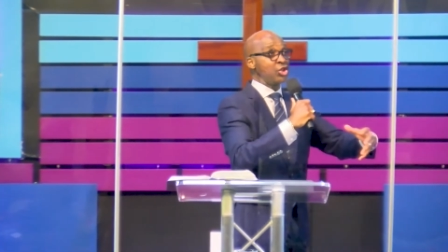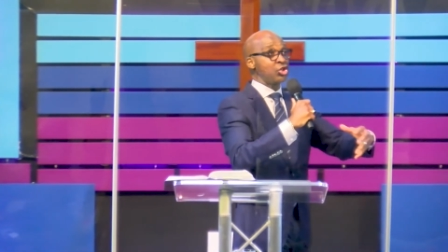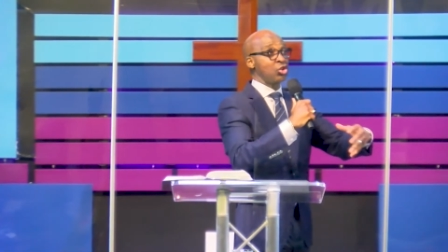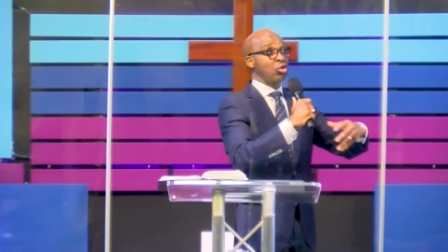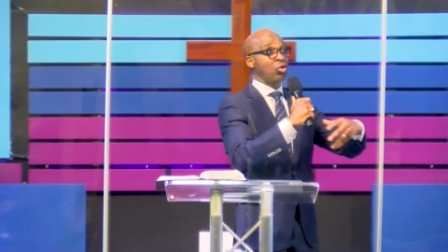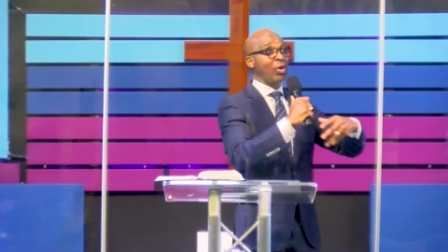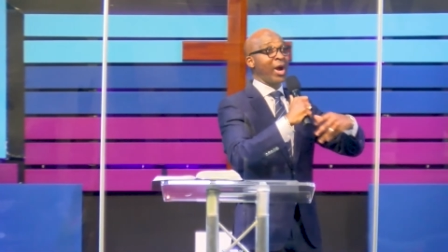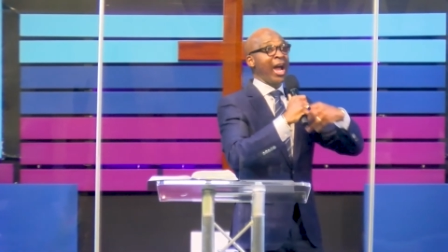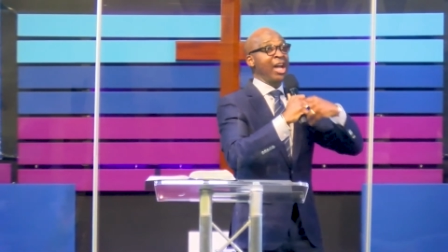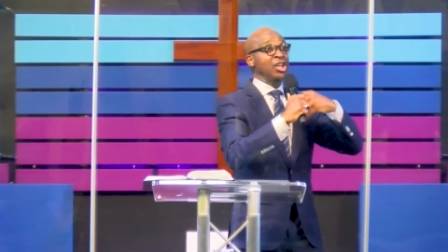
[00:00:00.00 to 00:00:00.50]
to
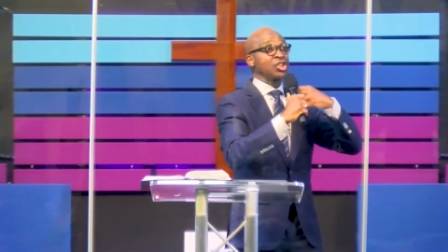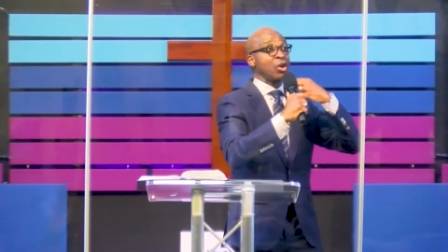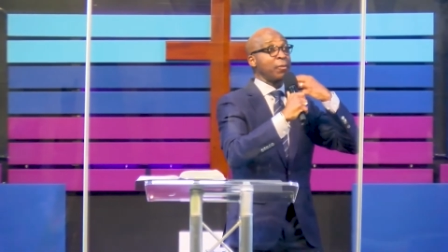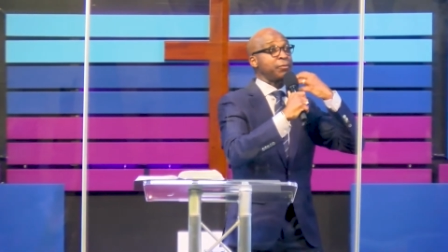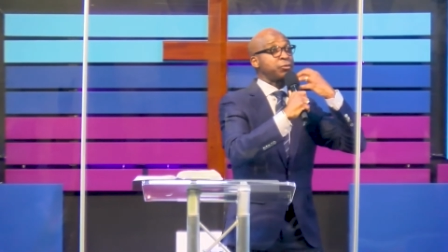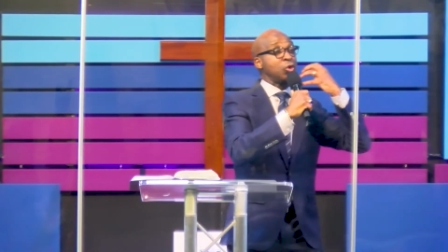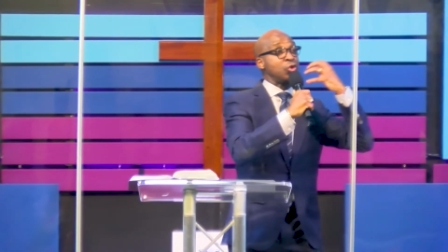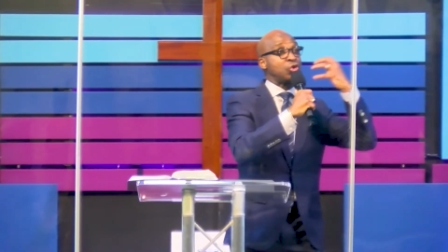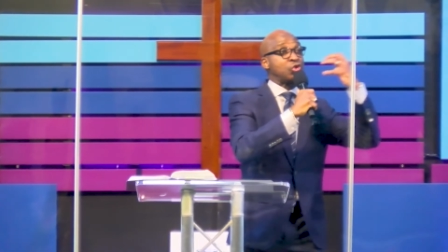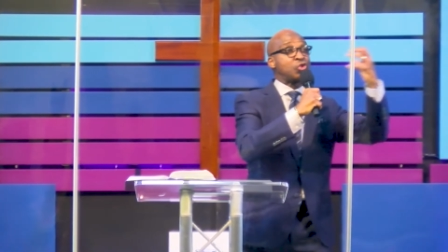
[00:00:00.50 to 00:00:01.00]
rise
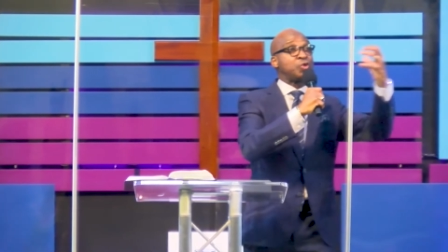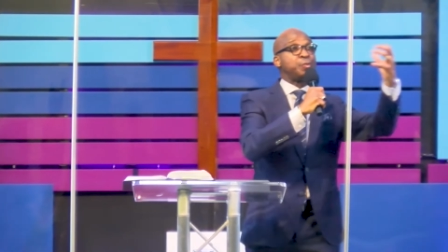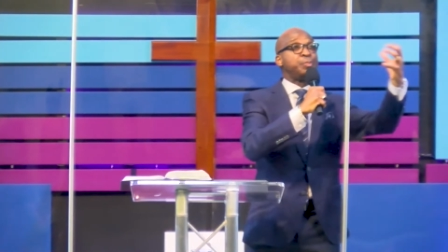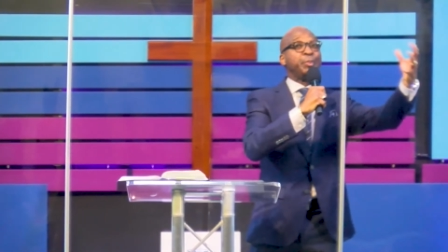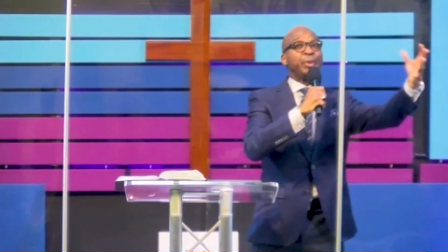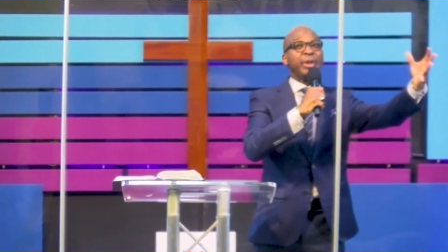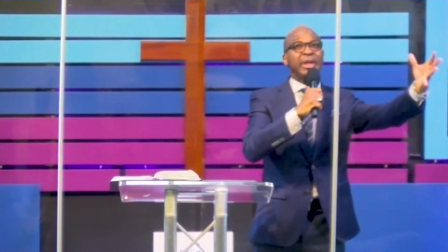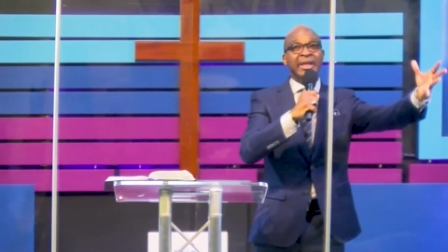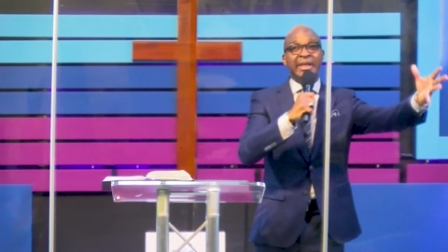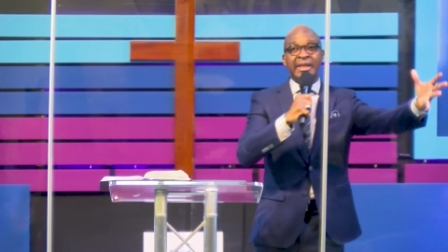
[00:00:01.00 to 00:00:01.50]
up to
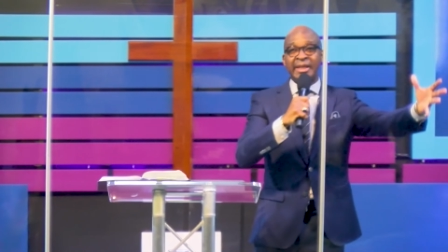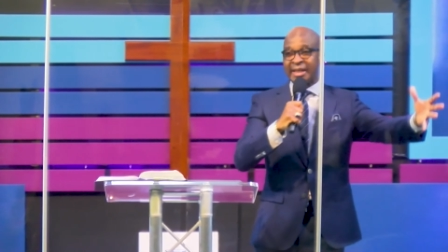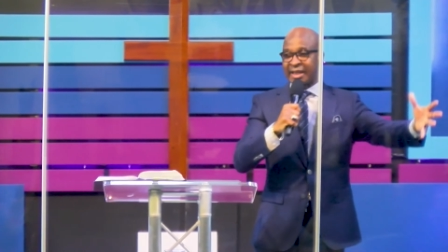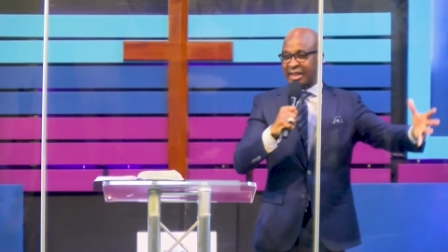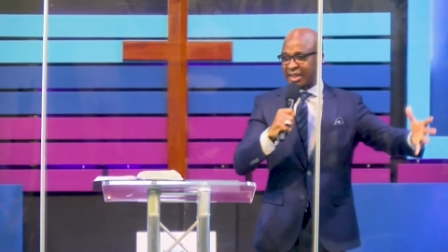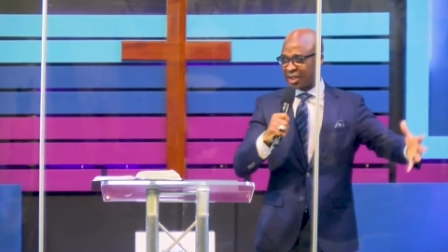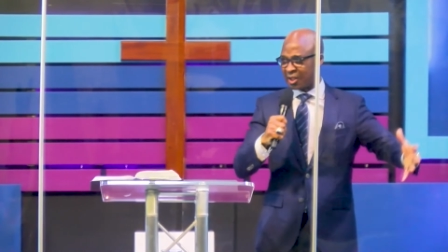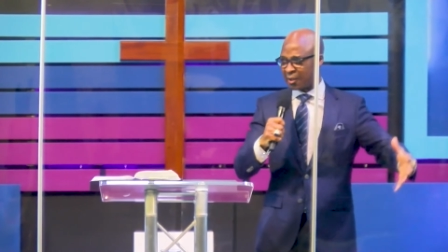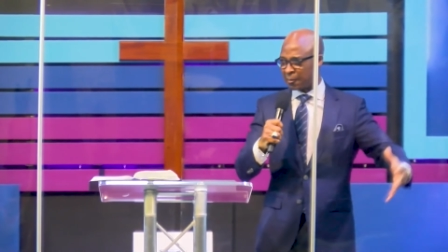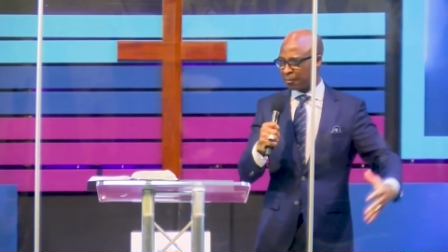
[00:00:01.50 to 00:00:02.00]

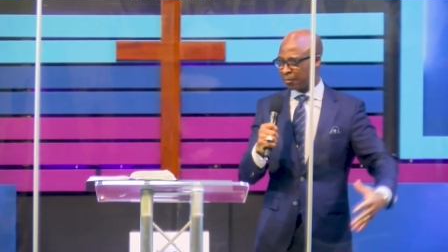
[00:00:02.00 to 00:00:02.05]
speak.